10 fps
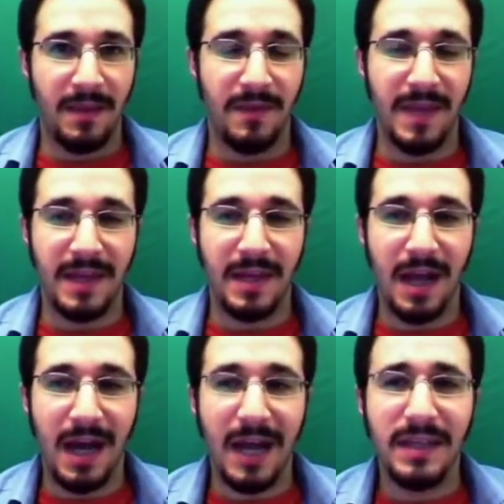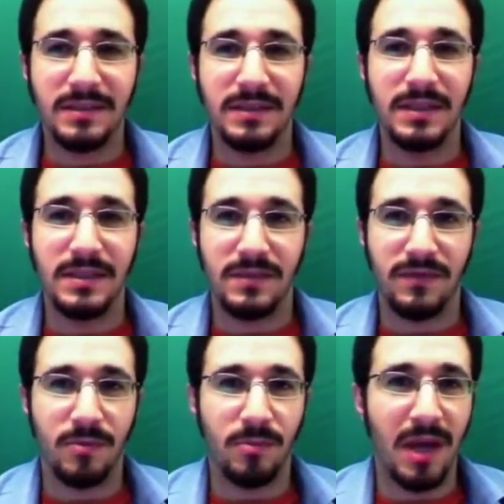that I, at
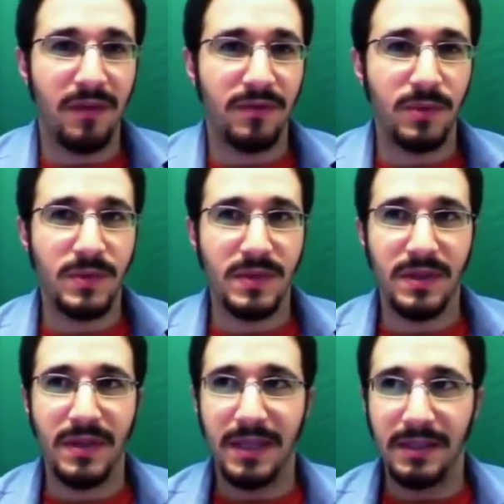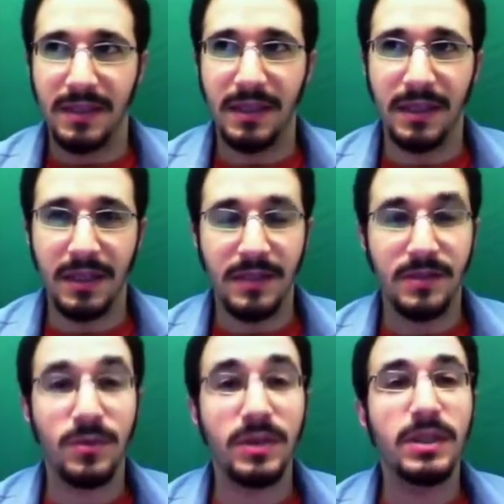least from my view, see that it
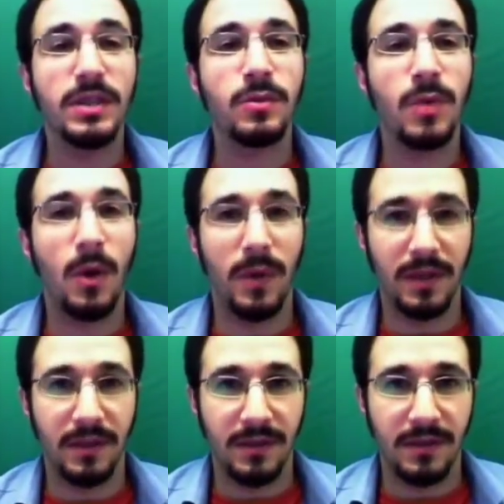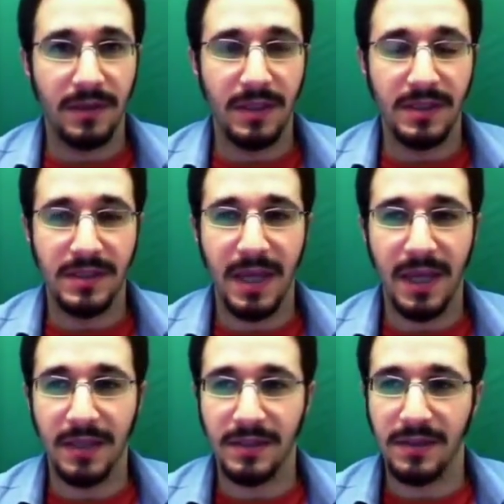is really growing these
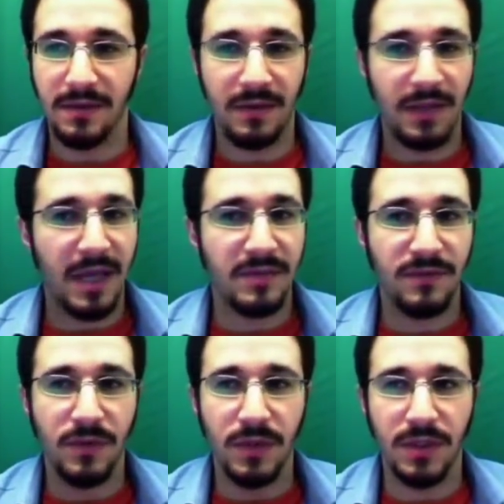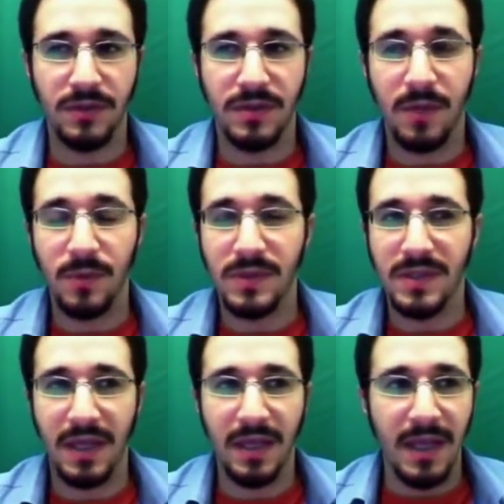days, in the last few years, I would
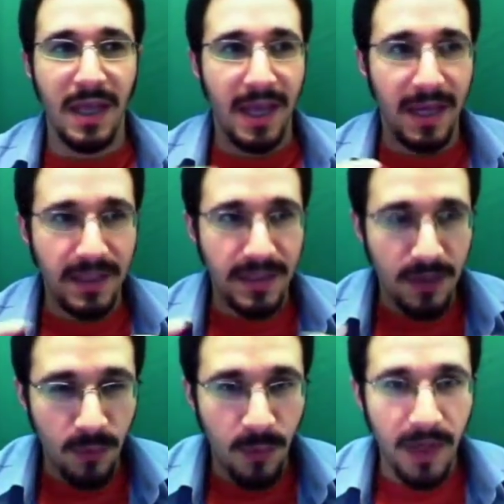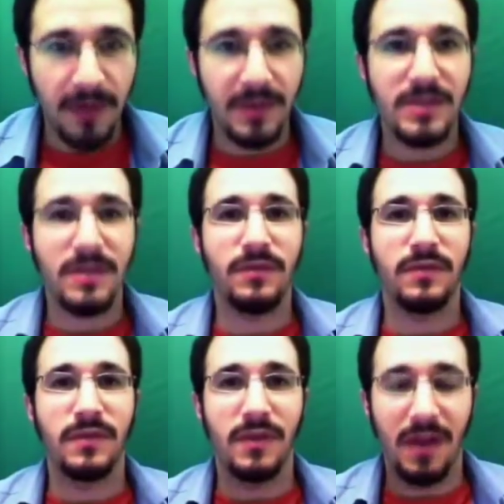say. And it's an awareness
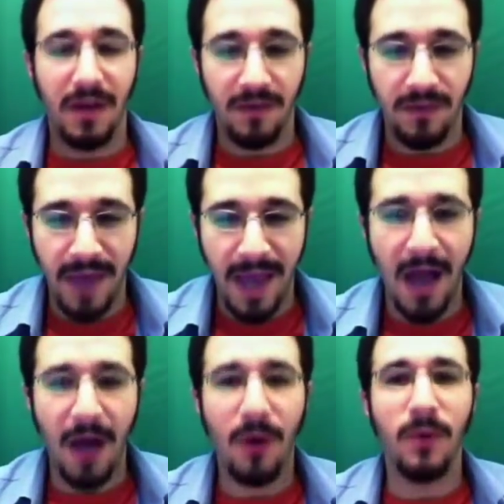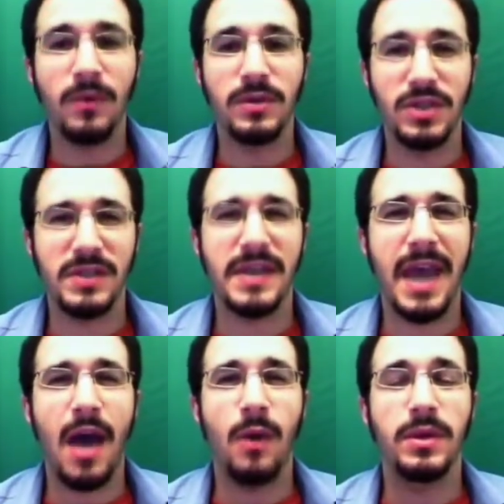of how
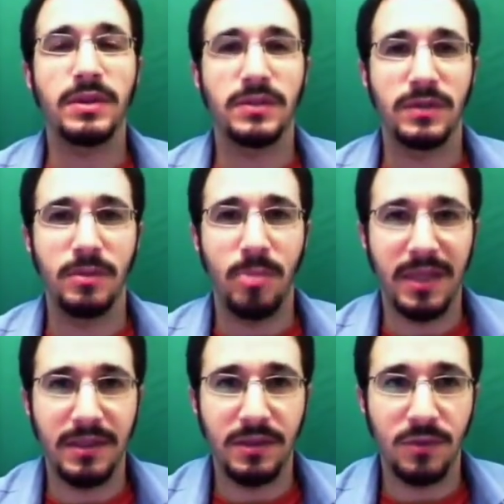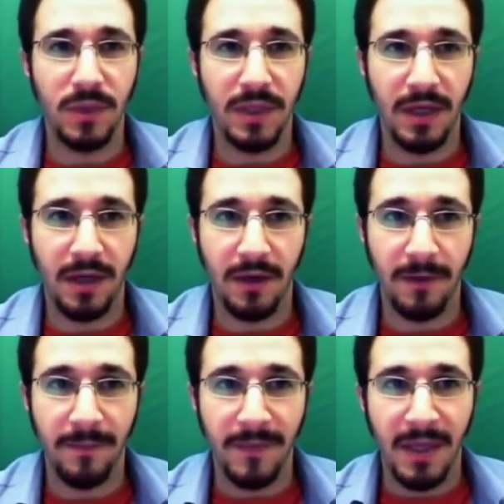interdependent we are.
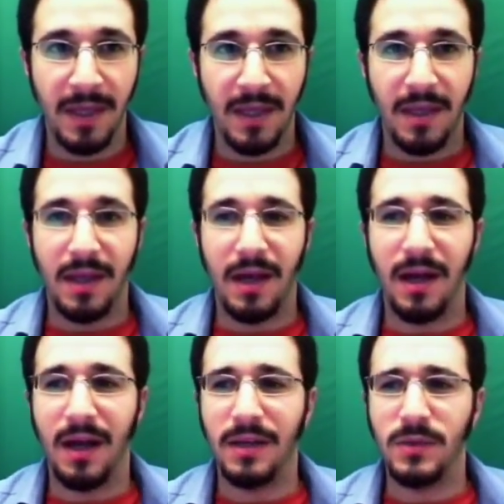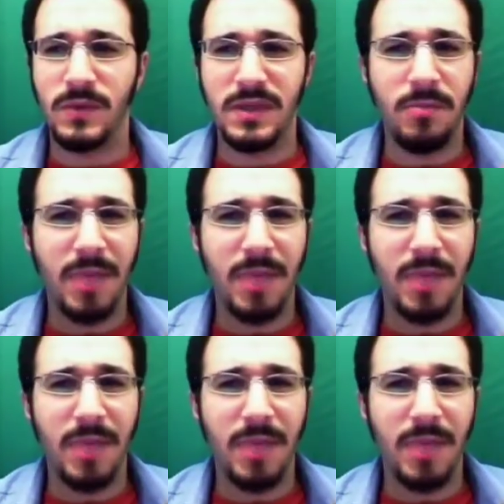You see